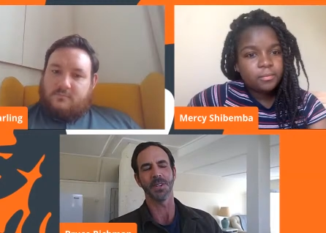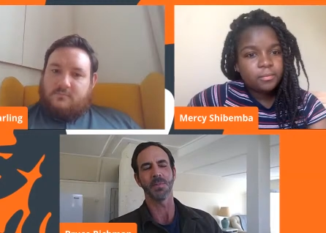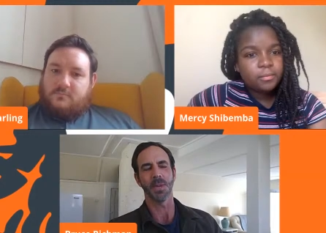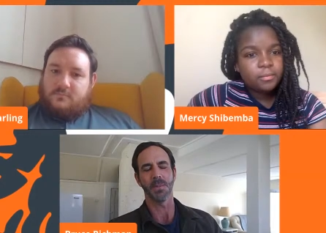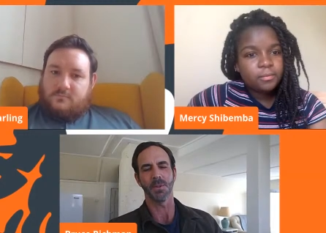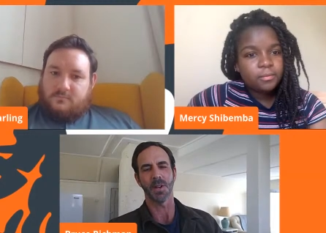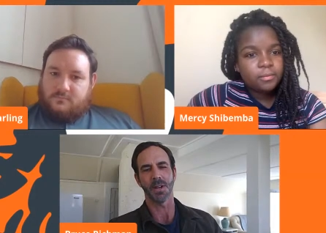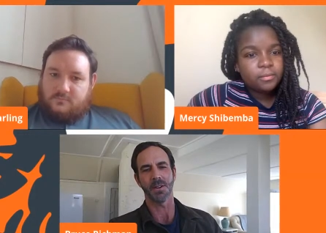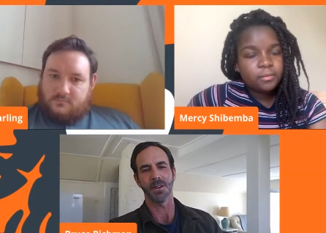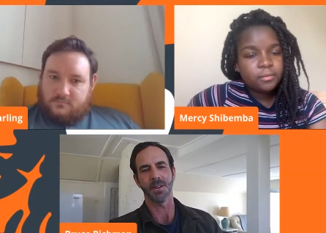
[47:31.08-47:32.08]
Speaker 1: young people
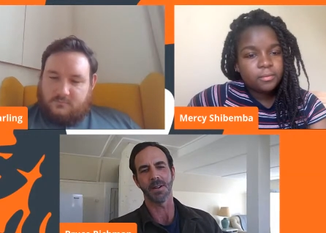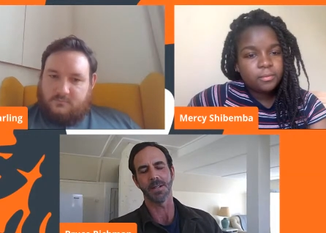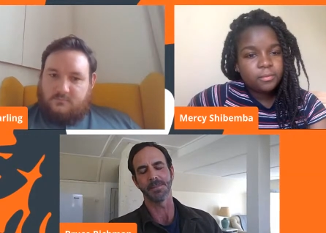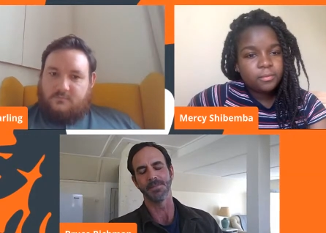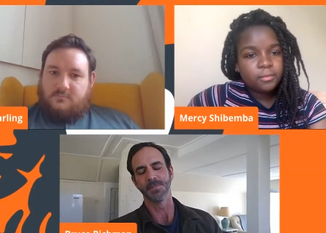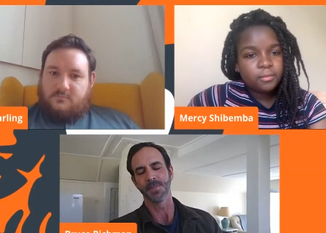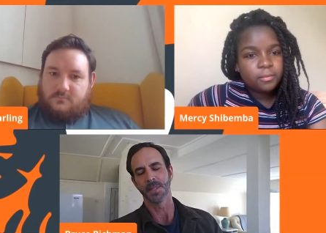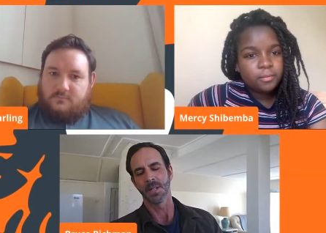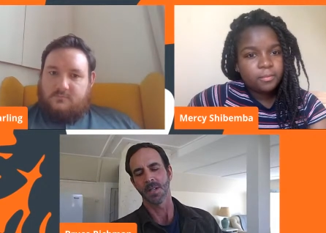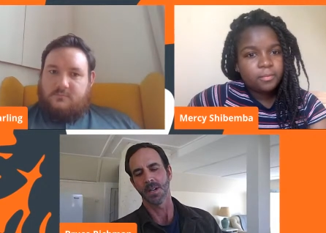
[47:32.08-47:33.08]
on our uh,
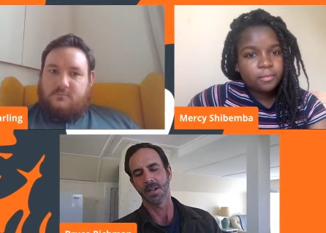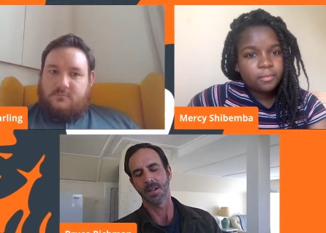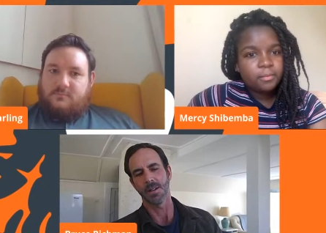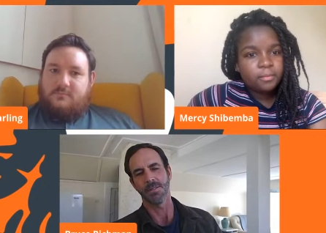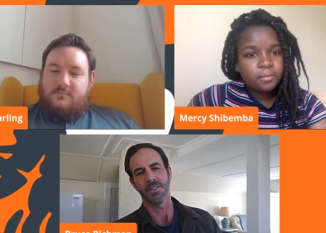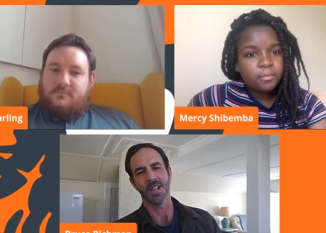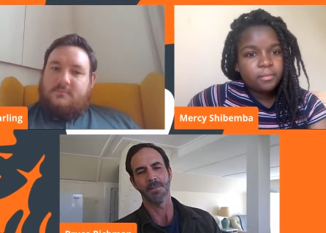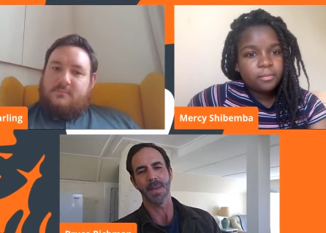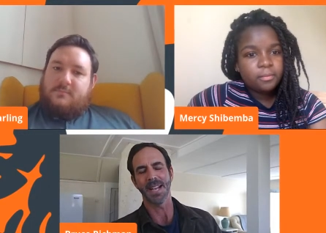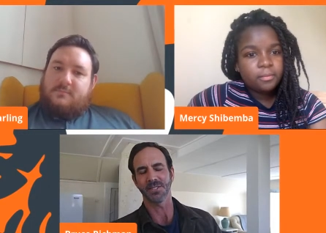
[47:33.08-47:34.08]
uh, of our
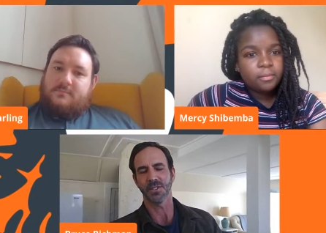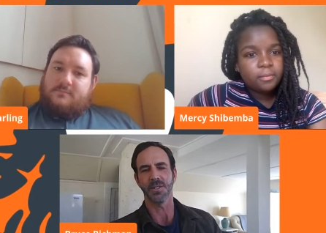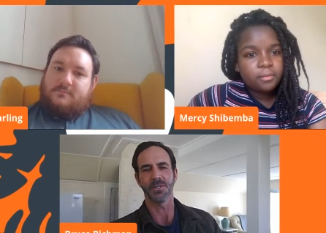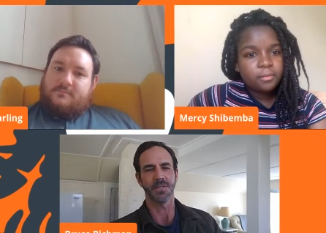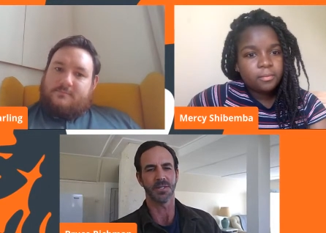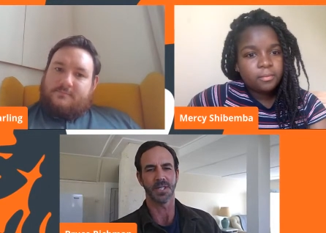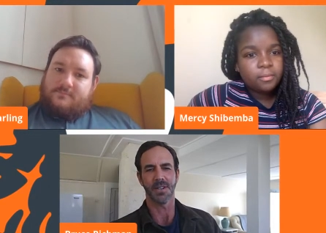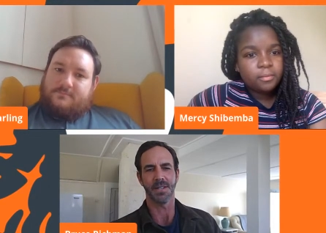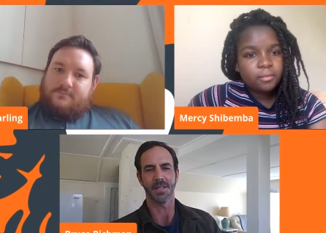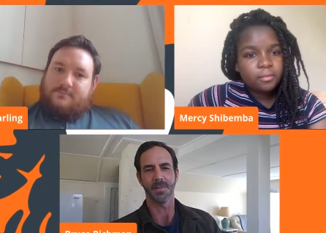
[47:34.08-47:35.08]
ambassadors and
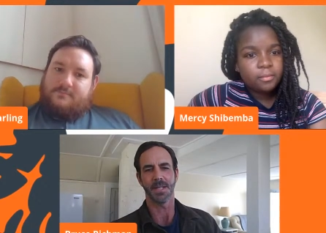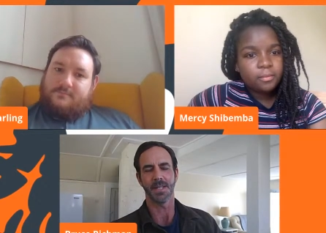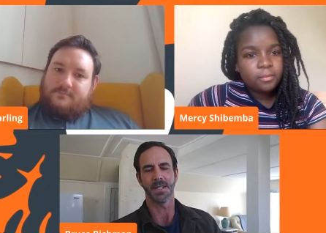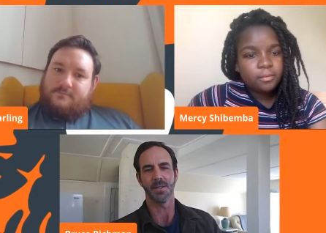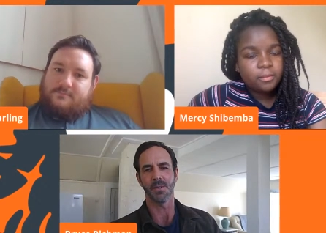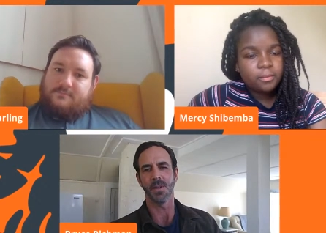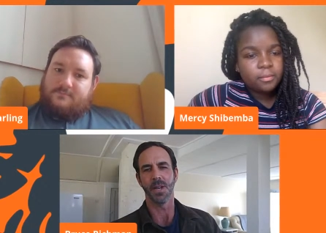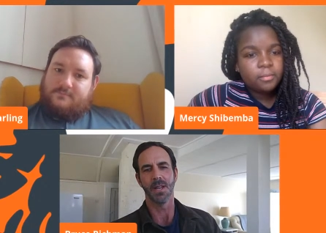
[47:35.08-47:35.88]
steering committee who